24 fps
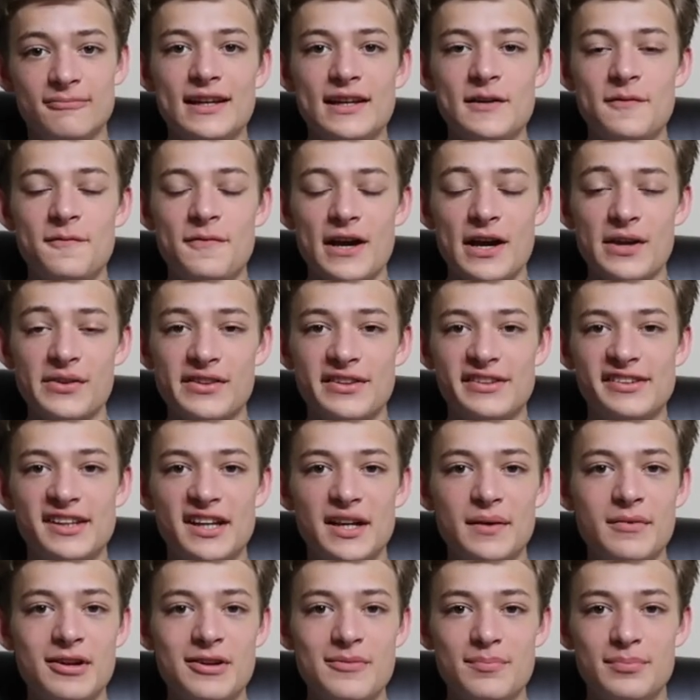he found the
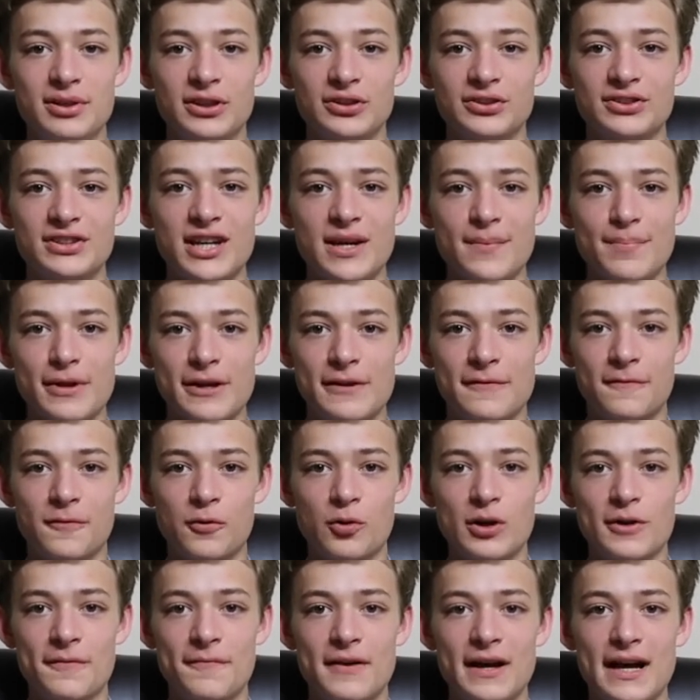settlement built up and
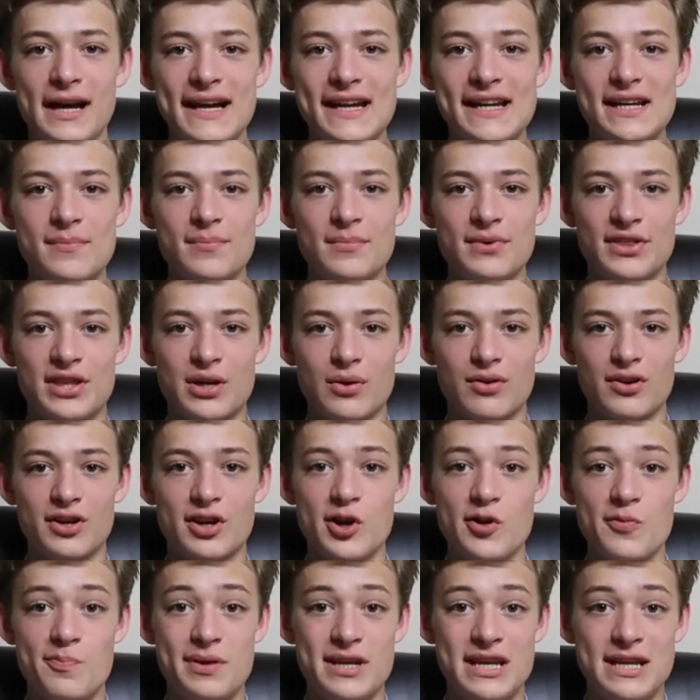fortified, but there were
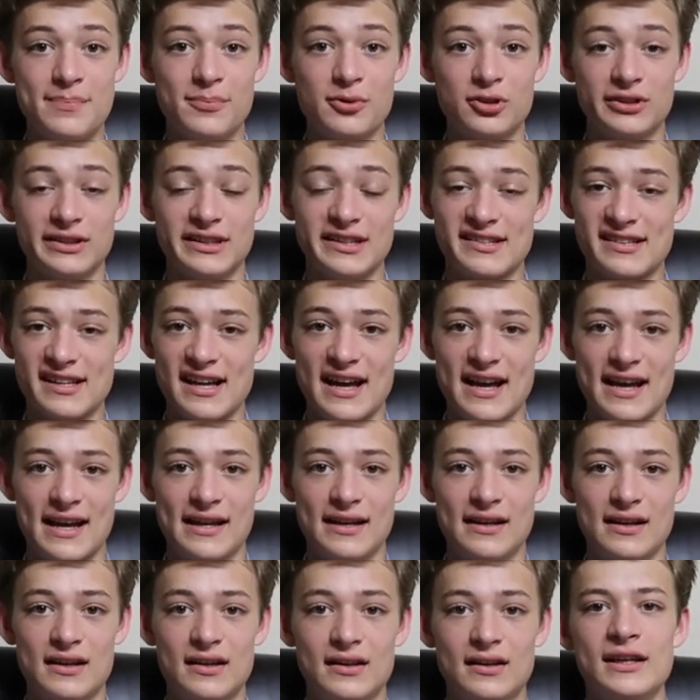no people inside.